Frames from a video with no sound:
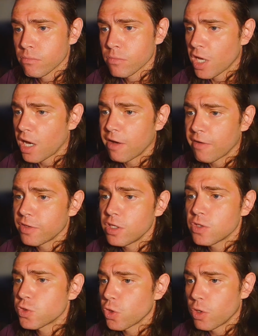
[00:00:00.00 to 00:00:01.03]
After
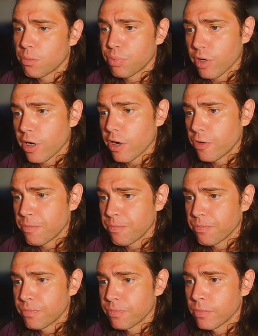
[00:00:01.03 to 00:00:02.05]
you turn pro,
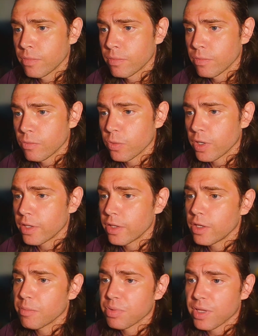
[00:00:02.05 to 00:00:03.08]
whether
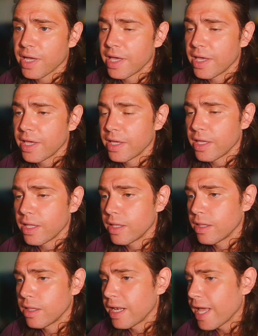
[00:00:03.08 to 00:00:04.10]
you're playing
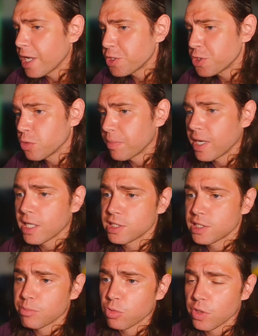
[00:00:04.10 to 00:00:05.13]
in the National
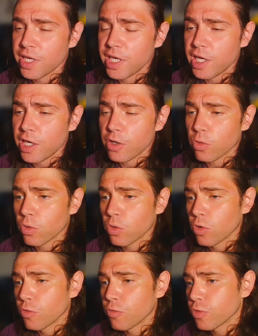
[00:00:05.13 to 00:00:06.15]
Basketball League
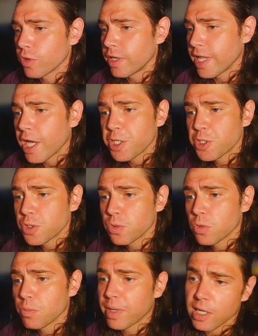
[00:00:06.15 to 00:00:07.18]
or for the
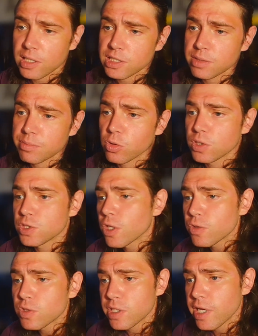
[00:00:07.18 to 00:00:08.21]
National Basketball
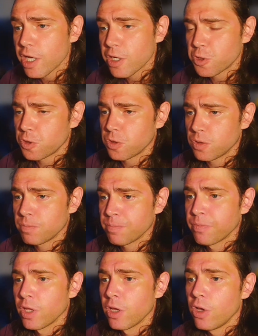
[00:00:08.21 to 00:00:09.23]
Association
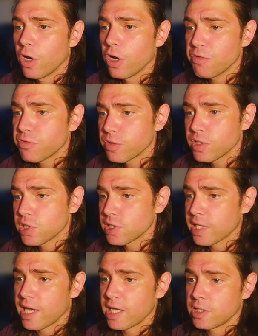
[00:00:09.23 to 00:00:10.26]
over in the
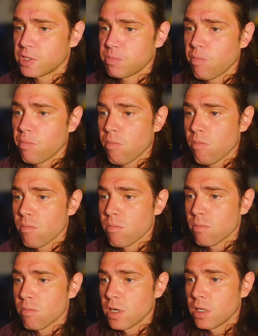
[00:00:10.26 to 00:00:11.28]
States,
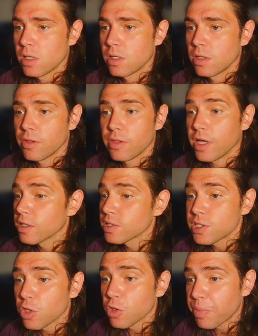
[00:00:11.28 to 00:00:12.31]
they'll
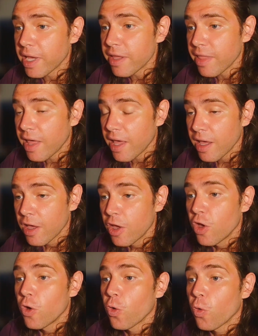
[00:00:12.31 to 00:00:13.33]
still be there
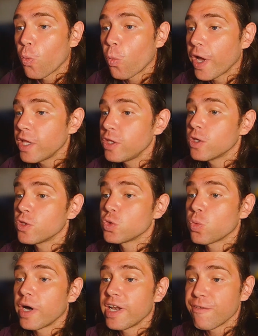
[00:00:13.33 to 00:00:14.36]
when you're
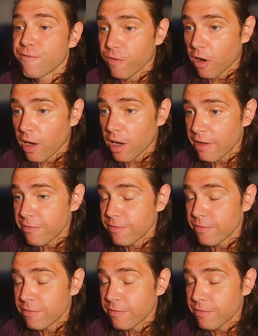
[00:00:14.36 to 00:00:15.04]
25,